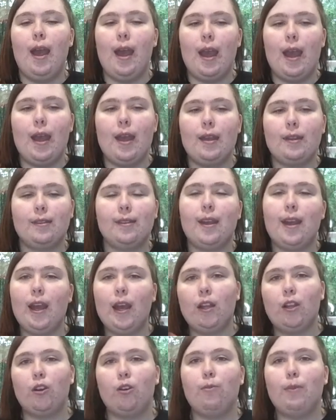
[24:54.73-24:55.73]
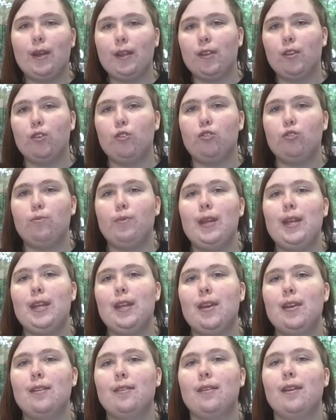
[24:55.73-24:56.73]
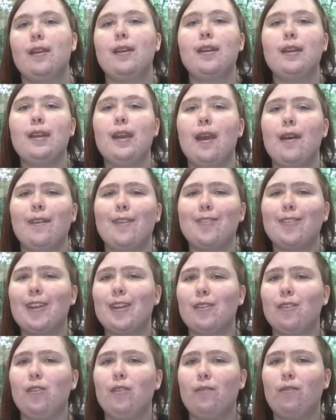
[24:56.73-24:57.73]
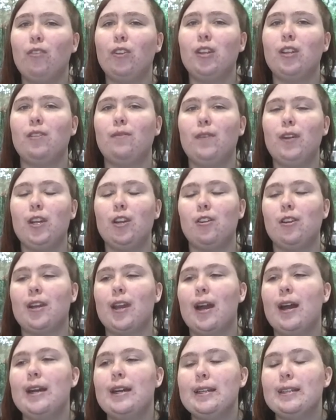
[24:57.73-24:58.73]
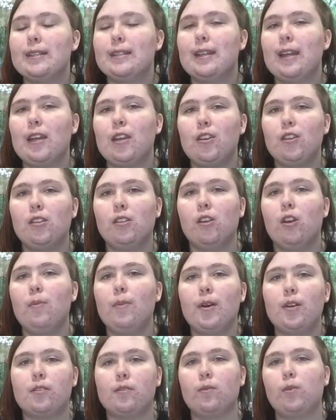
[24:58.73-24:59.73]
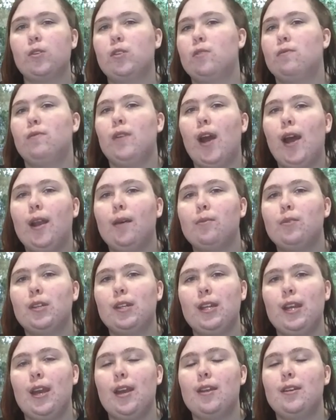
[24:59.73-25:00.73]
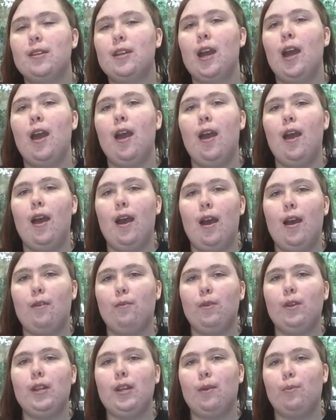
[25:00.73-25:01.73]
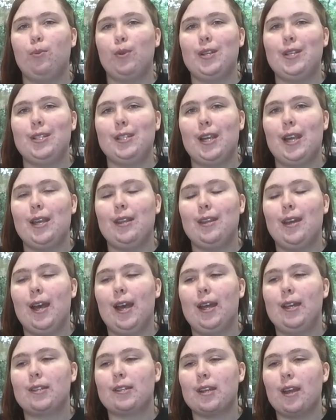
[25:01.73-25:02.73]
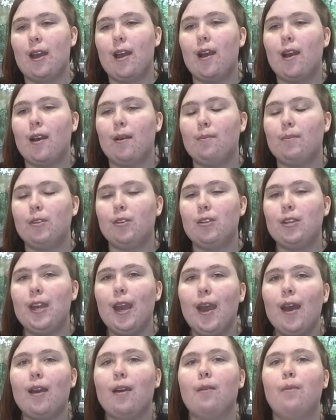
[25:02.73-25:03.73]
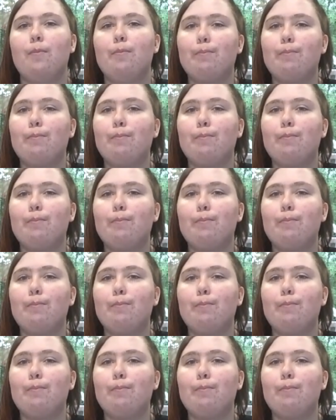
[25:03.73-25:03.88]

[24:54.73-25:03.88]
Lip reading: and say hello on my social medias. And yeah, that's it for this video, guys. Thank you so much for watching right up to the end. I really appreciate that. So yeah,